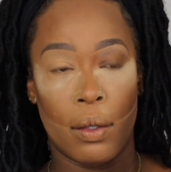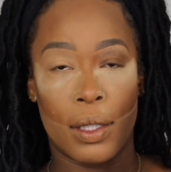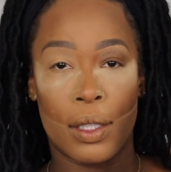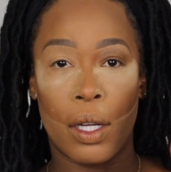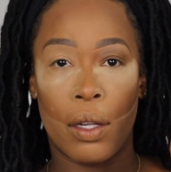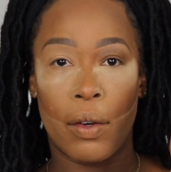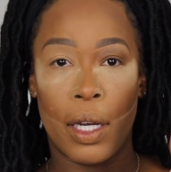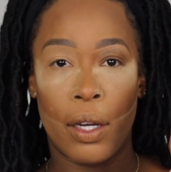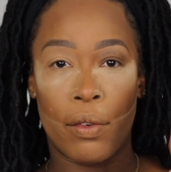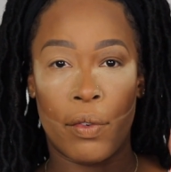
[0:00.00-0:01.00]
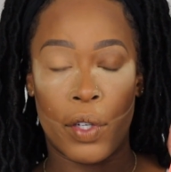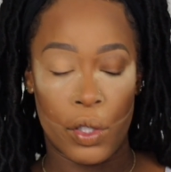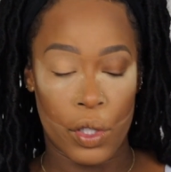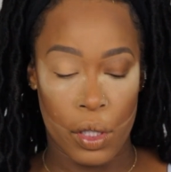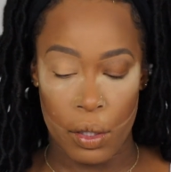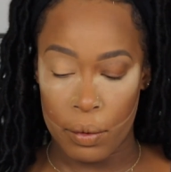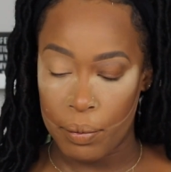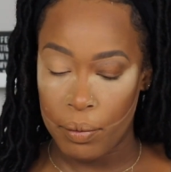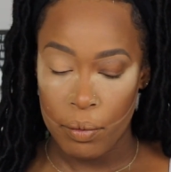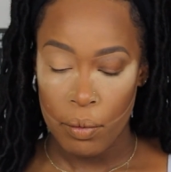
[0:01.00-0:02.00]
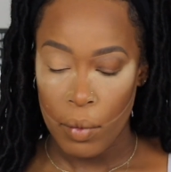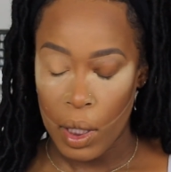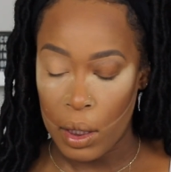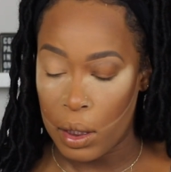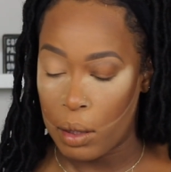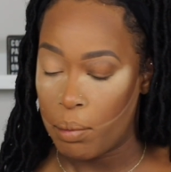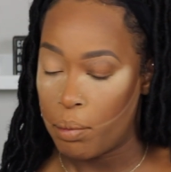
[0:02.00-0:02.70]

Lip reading: this color right here first, and just